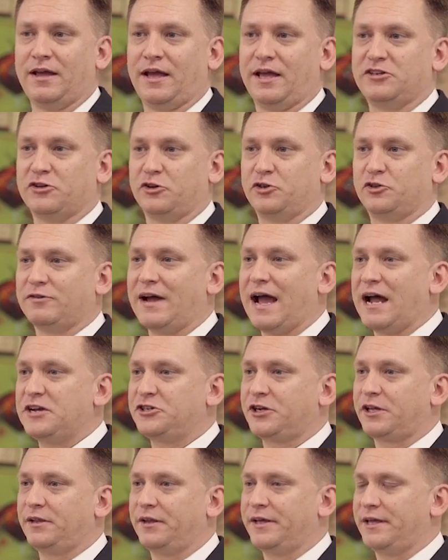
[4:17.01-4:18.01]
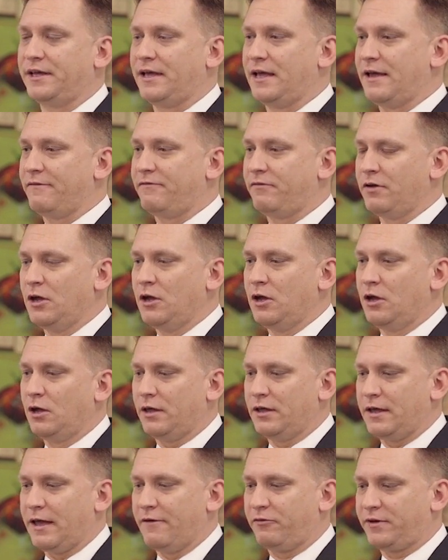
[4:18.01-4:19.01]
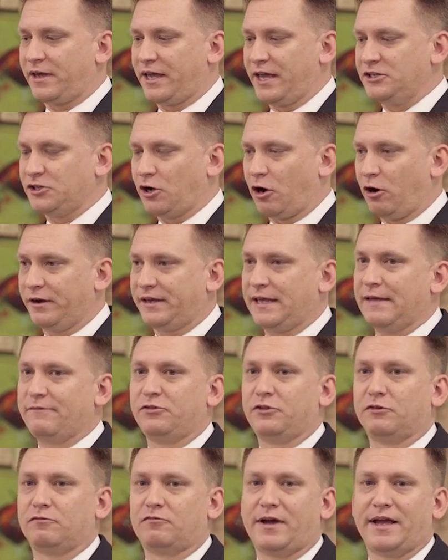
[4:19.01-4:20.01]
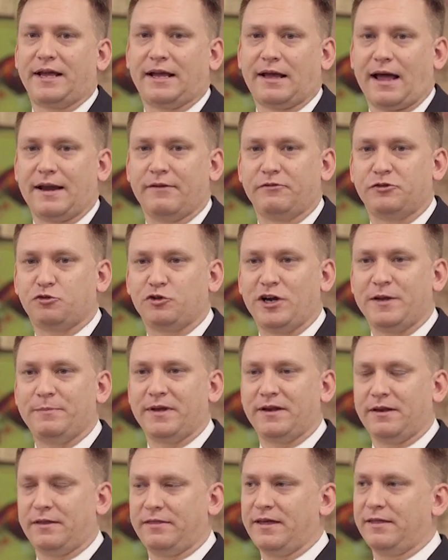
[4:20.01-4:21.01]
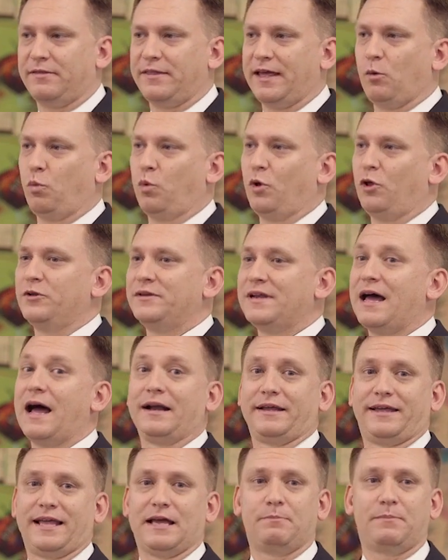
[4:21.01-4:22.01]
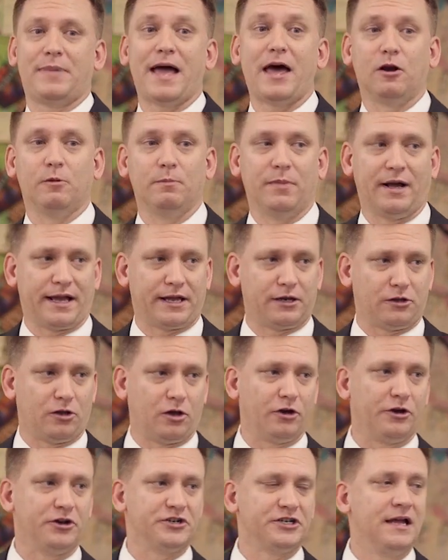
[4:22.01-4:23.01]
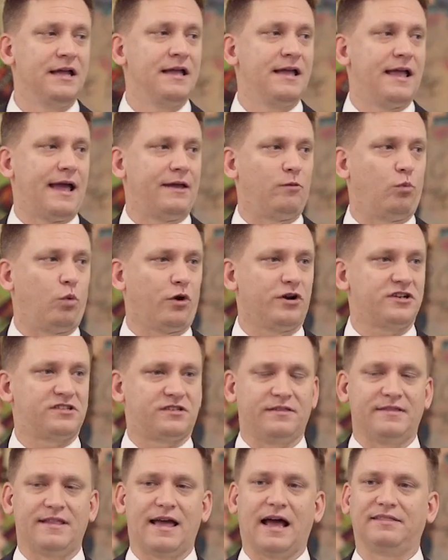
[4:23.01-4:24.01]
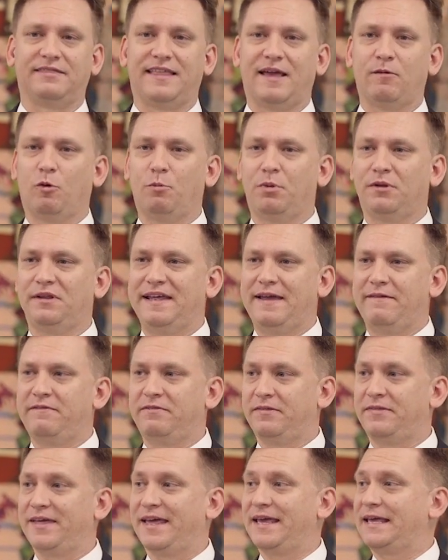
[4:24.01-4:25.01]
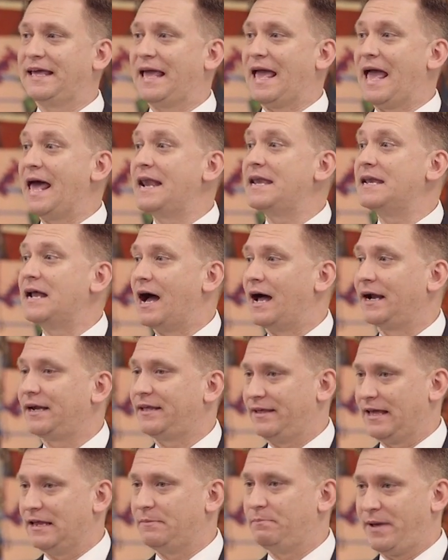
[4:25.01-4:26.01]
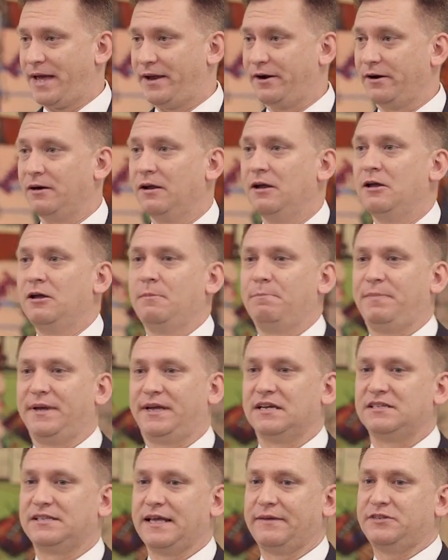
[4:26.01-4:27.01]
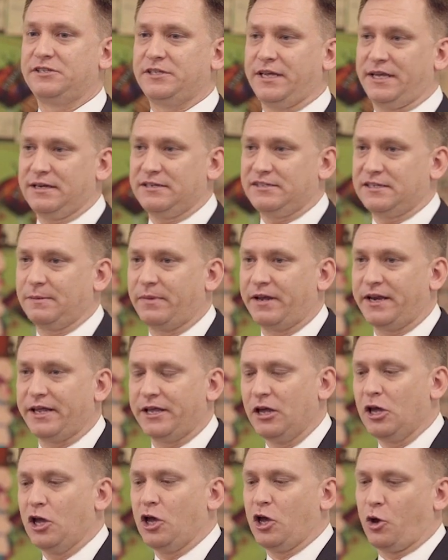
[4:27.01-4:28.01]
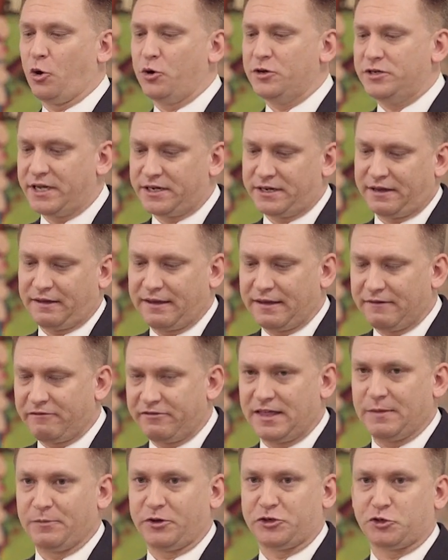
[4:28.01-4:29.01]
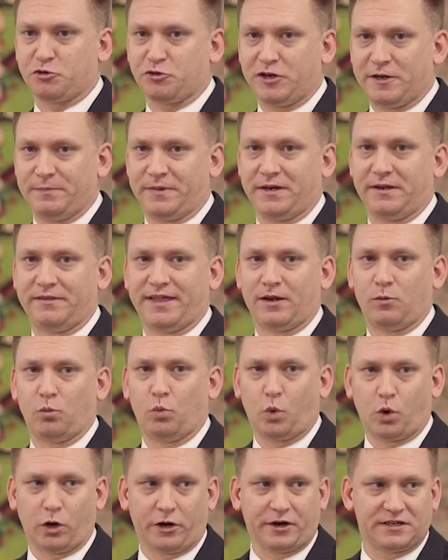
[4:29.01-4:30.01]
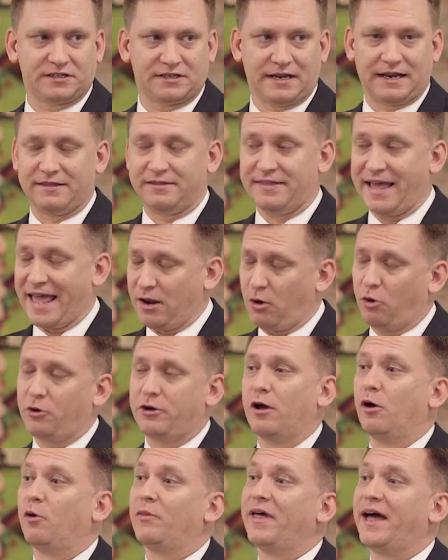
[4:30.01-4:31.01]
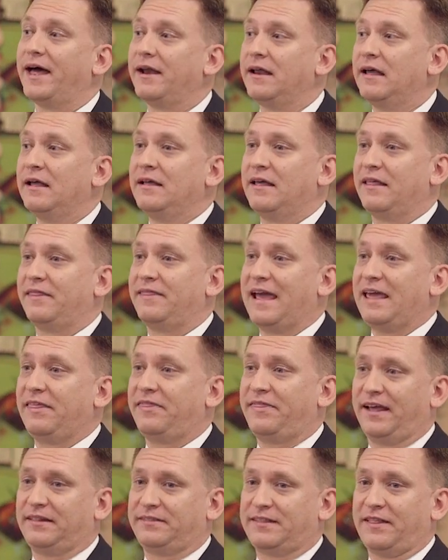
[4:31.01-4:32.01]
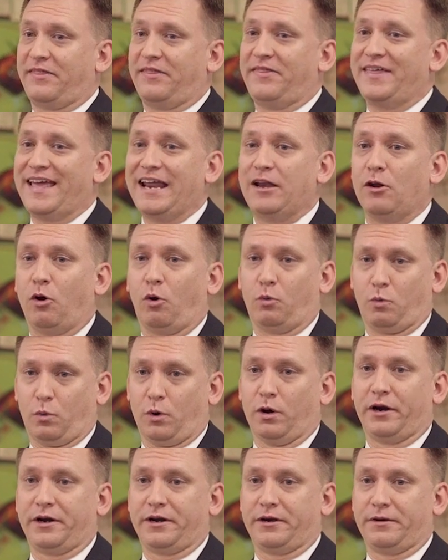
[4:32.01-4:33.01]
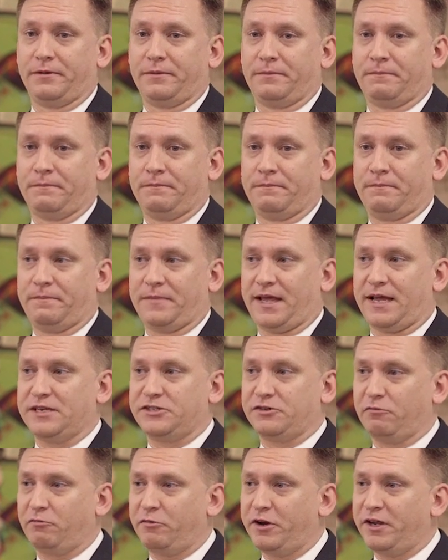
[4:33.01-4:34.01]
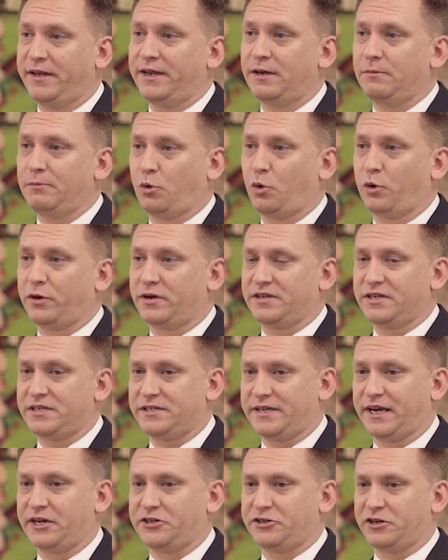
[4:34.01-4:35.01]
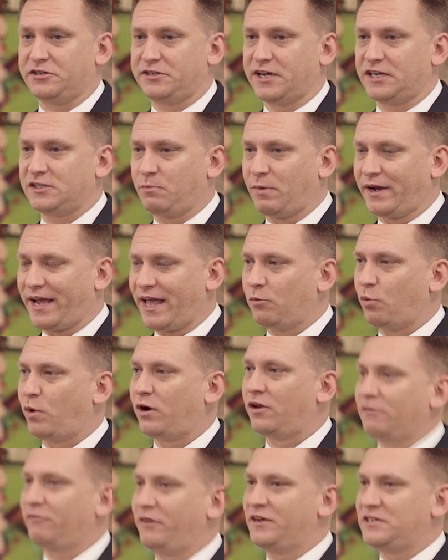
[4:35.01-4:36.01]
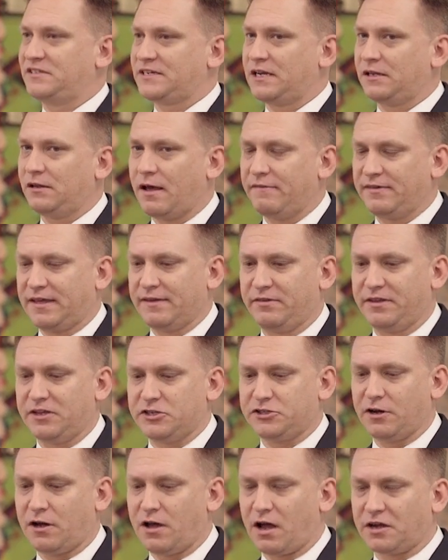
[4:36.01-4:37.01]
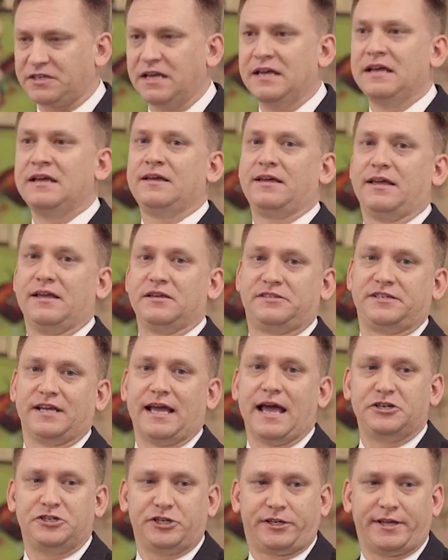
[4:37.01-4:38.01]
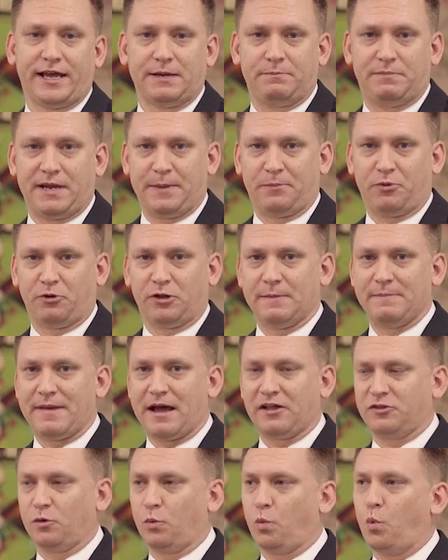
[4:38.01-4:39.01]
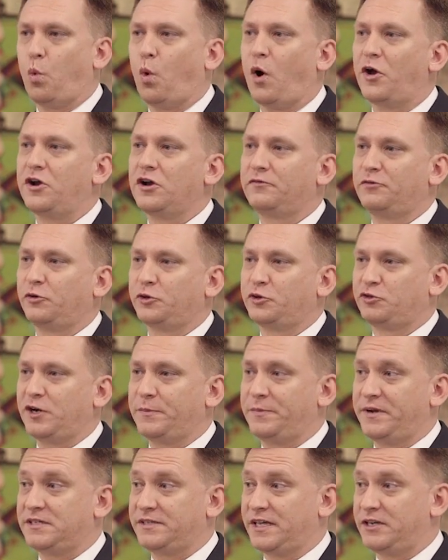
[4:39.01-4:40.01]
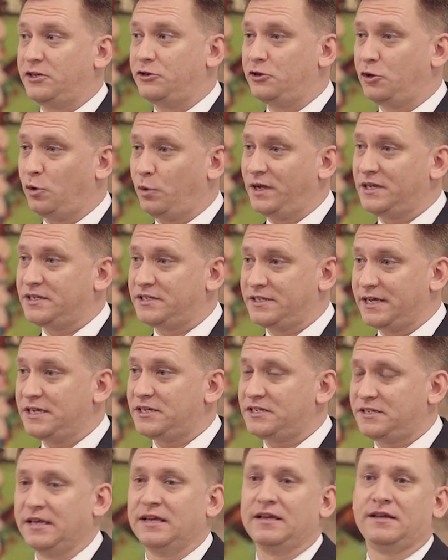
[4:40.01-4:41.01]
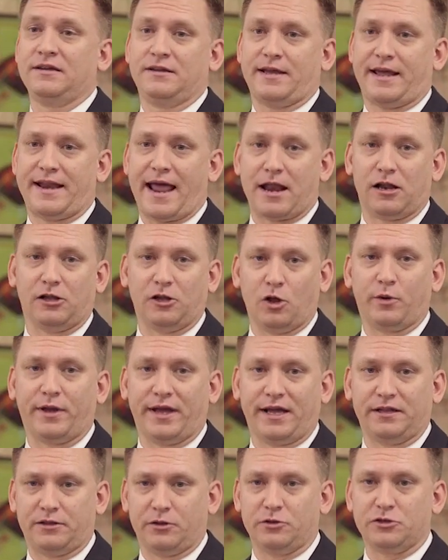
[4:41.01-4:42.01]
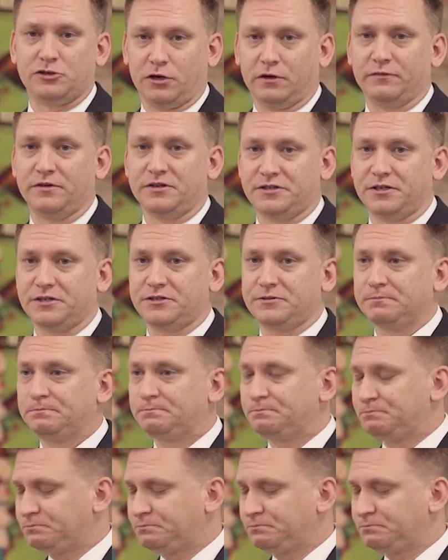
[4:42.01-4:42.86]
And so tragically, if kids aren't given the right kind of treatment, then they will not get better by and large. And worse than that, they will believe that they cannot get better because they've seen somebody who didn't give them a treatment that works. And they don't know that. They think that they don't work. And it's a really important distinction. So that's, again, one of the reasons I love giving these talks, is to educate people about the wonderful treatments that do exist and how to locate those services.